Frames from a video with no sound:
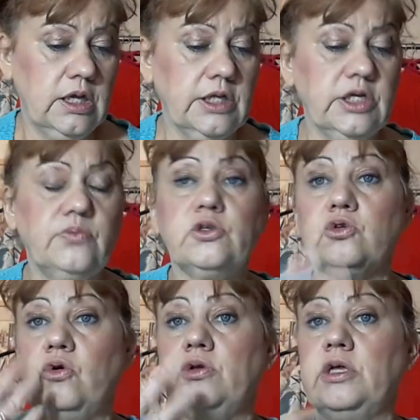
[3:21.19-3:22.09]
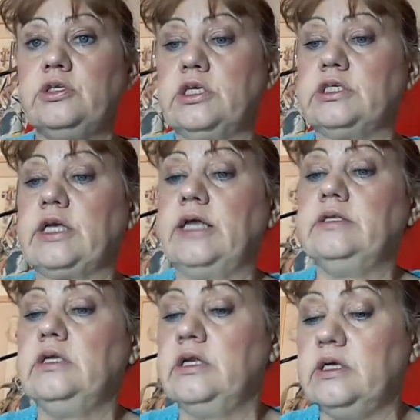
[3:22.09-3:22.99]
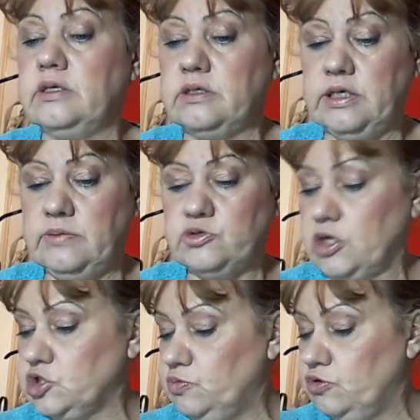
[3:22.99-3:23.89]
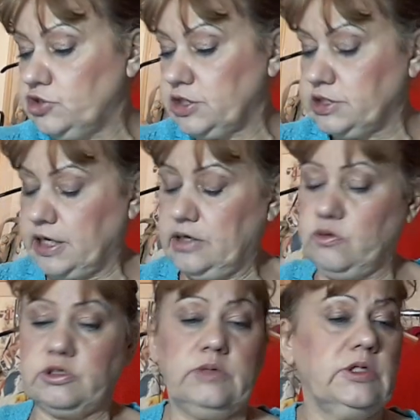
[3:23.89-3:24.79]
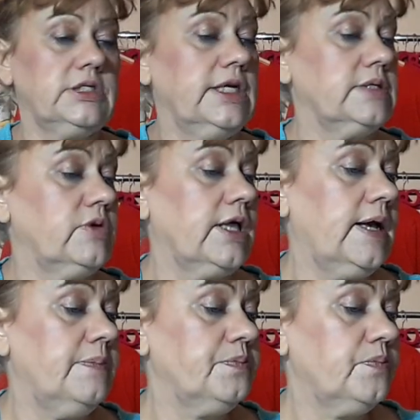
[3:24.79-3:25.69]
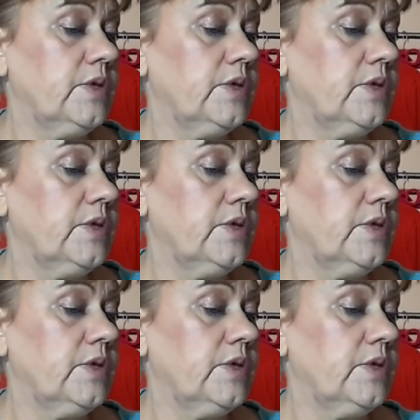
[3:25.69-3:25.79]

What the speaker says: Like you can put it on under your skin and it sort of smooths your skin. Let's see what it says about that.